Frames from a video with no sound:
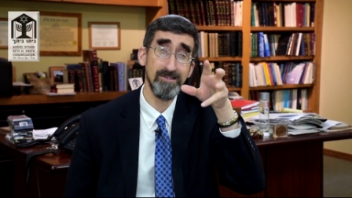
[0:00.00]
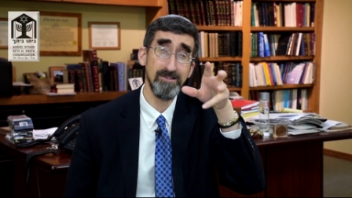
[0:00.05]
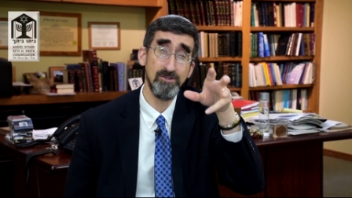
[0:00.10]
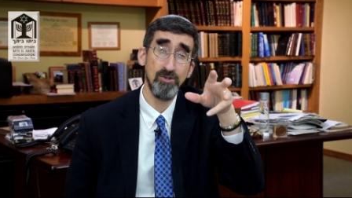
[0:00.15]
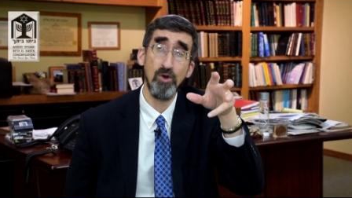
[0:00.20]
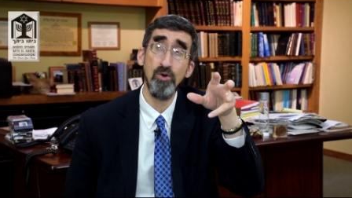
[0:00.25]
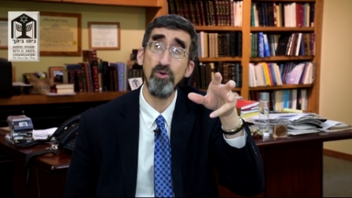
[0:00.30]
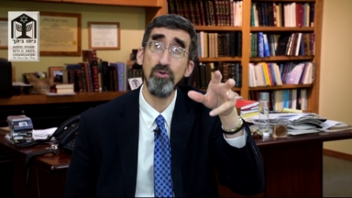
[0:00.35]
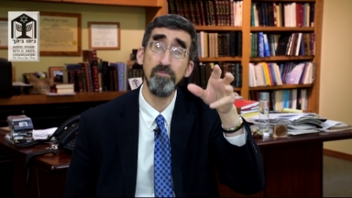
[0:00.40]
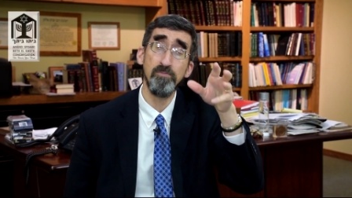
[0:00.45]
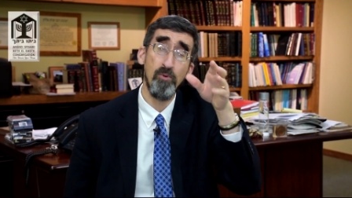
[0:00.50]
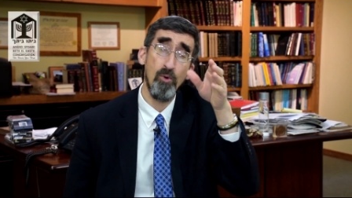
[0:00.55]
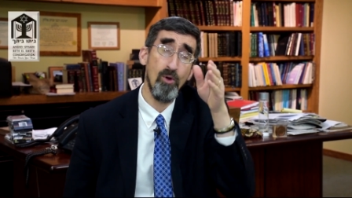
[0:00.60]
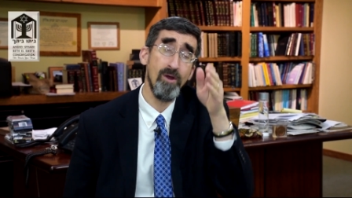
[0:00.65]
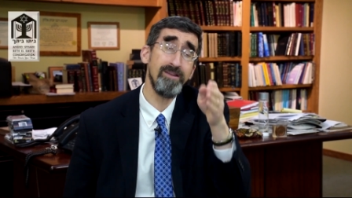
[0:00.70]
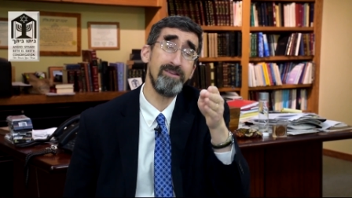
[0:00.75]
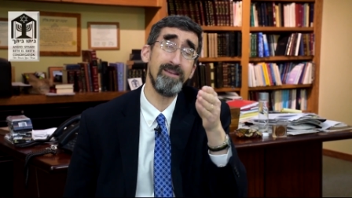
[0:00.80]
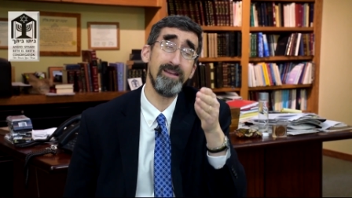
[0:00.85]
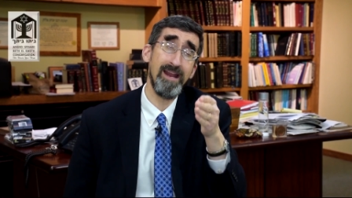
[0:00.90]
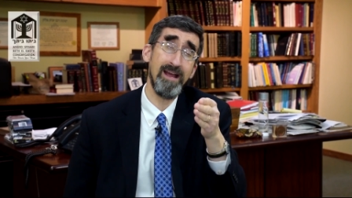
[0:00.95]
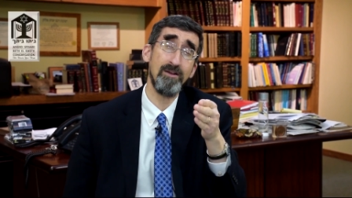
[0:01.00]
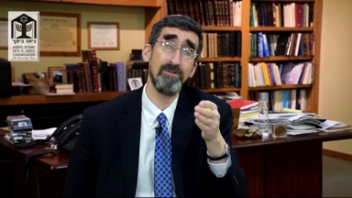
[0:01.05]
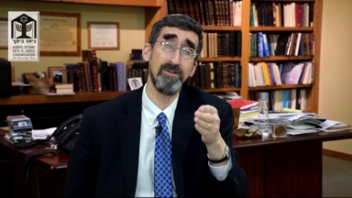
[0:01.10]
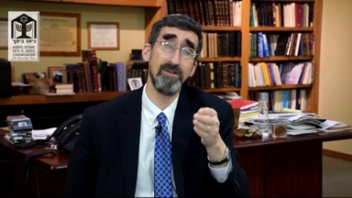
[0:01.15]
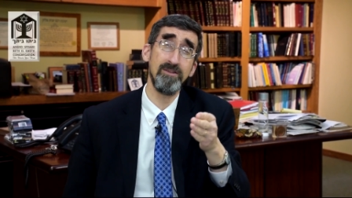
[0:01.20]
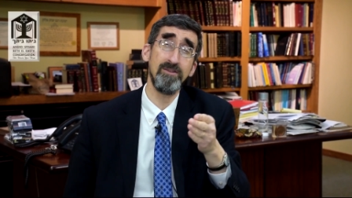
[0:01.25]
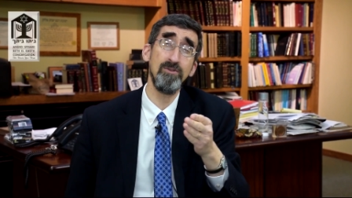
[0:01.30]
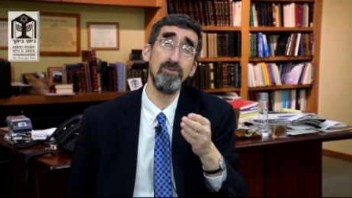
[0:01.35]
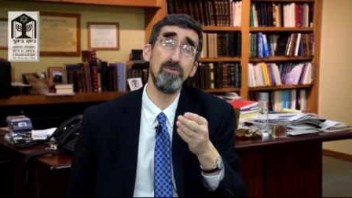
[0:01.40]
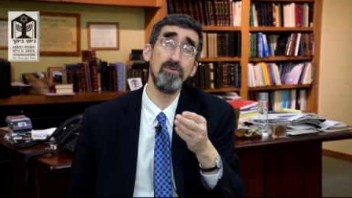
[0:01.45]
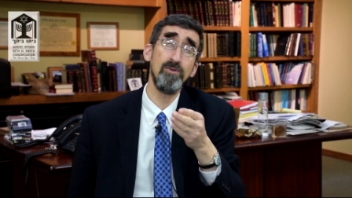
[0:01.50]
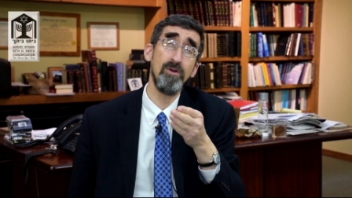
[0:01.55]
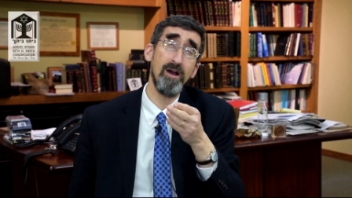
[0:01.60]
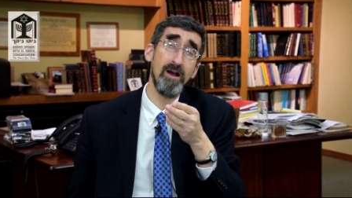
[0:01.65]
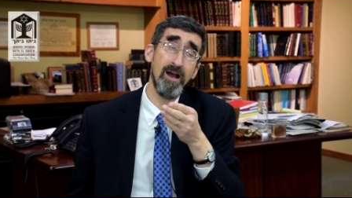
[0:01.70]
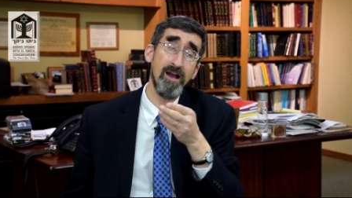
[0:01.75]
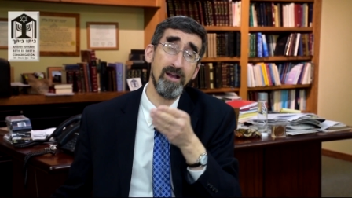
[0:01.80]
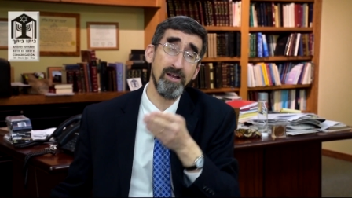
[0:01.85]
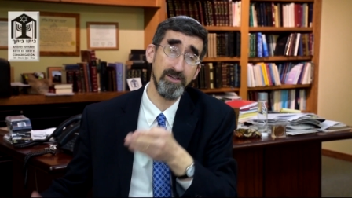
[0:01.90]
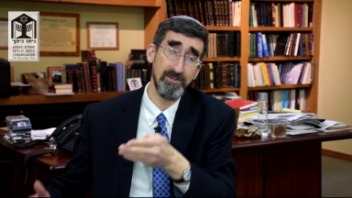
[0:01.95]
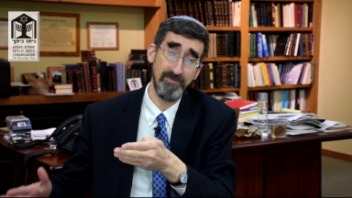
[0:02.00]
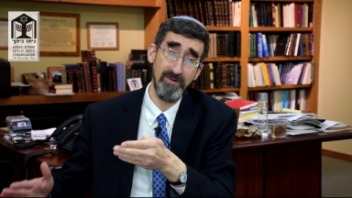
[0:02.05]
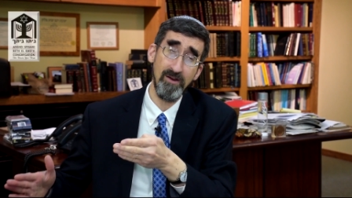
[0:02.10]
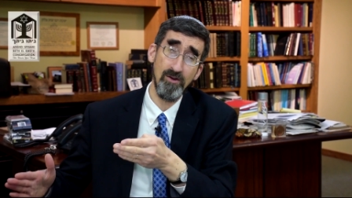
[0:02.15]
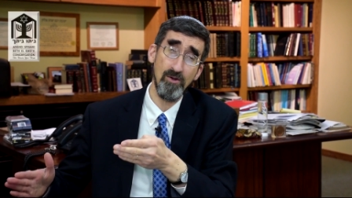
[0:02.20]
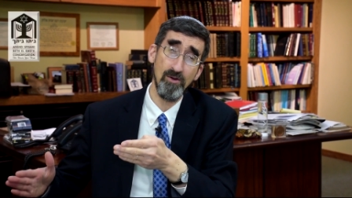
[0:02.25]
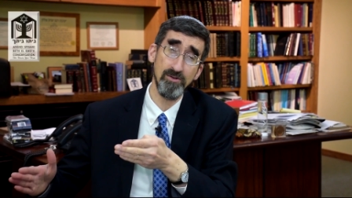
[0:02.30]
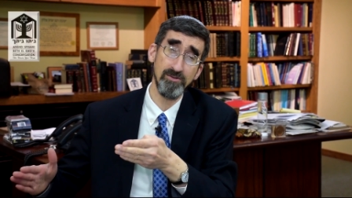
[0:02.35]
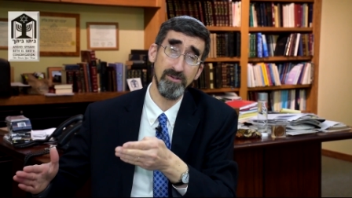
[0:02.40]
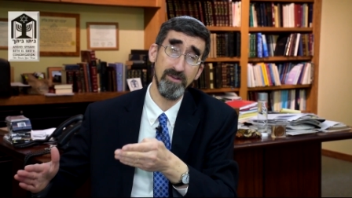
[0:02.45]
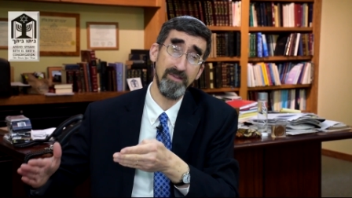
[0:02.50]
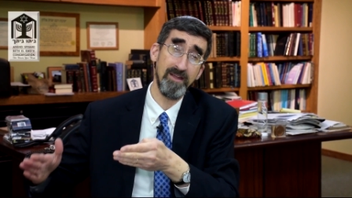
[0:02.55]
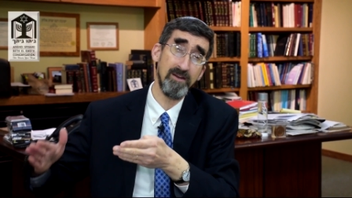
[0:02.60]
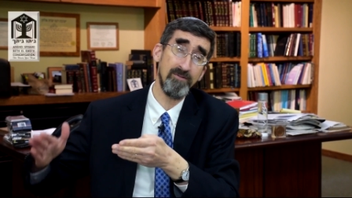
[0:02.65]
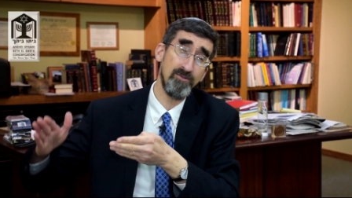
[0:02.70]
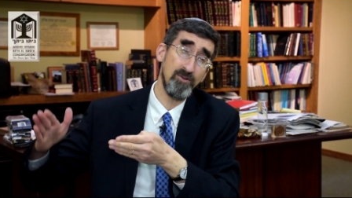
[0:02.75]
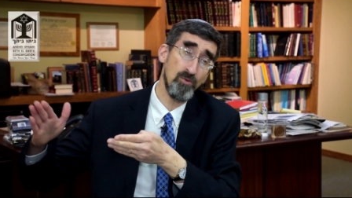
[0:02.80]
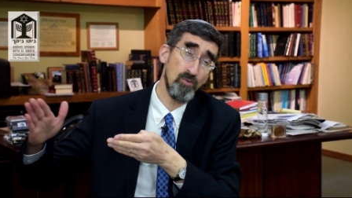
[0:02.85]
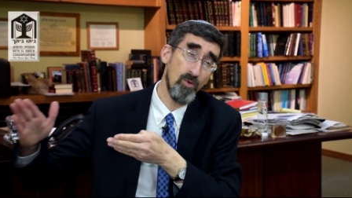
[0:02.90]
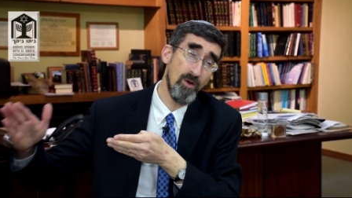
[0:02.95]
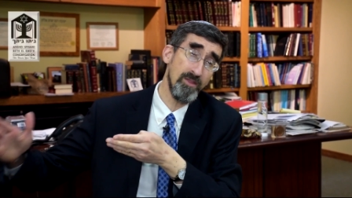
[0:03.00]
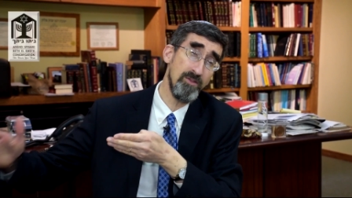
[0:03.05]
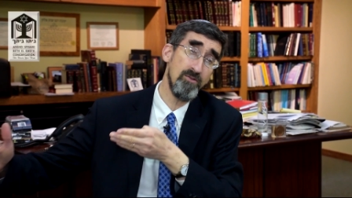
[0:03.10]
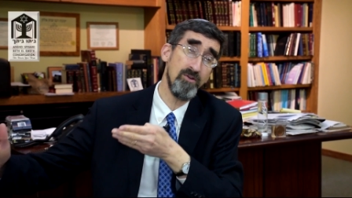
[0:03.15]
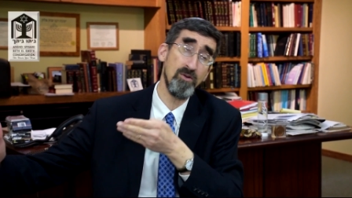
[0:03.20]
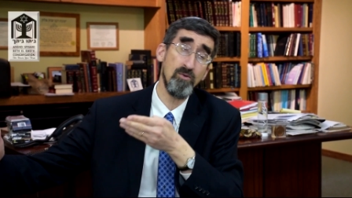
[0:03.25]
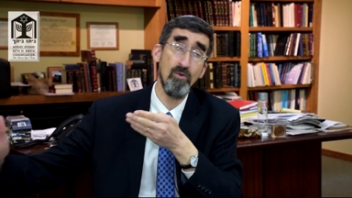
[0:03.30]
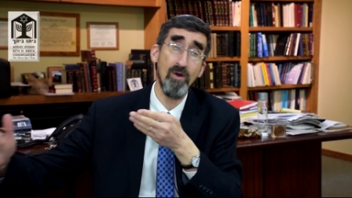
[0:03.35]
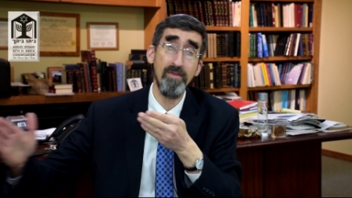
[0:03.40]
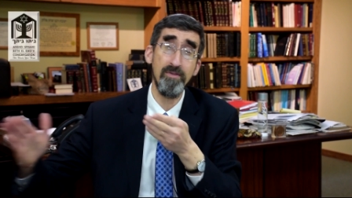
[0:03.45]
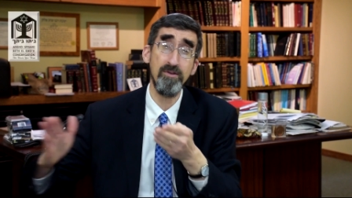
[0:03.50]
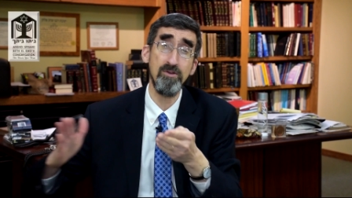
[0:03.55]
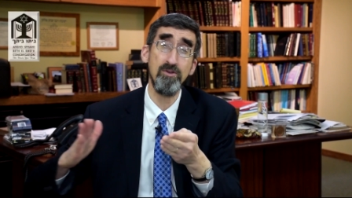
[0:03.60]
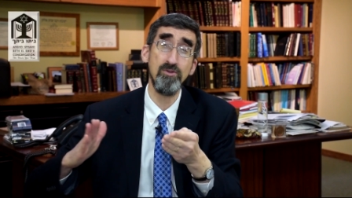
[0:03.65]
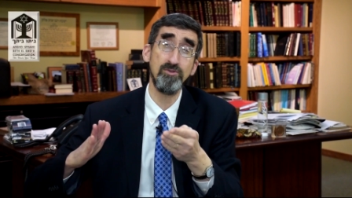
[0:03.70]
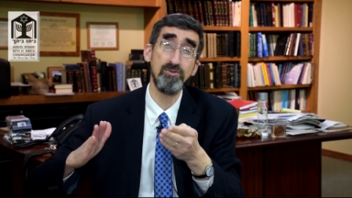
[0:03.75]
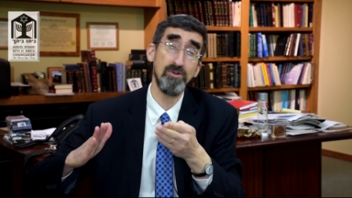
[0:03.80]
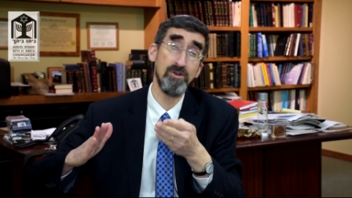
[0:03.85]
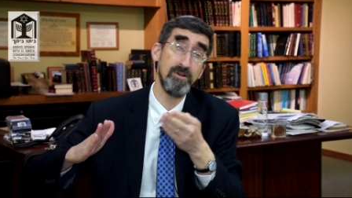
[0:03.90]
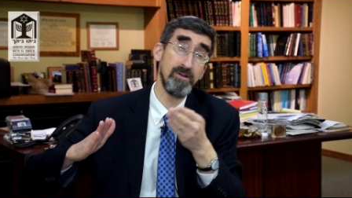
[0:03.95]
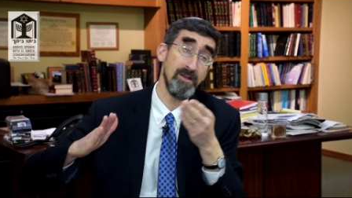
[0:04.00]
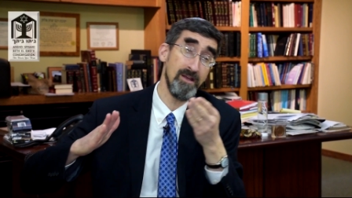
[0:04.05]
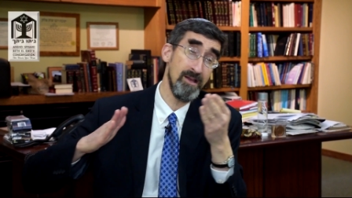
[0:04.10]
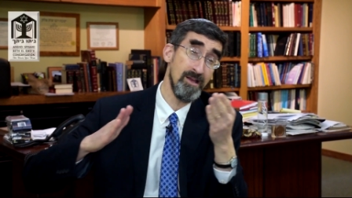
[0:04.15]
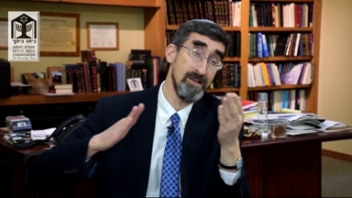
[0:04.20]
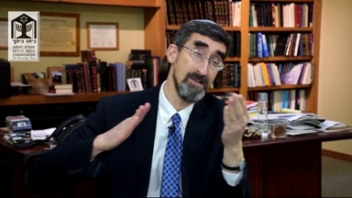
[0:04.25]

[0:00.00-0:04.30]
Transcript: told pointed out to Achashverosh that if you're wondering whether you should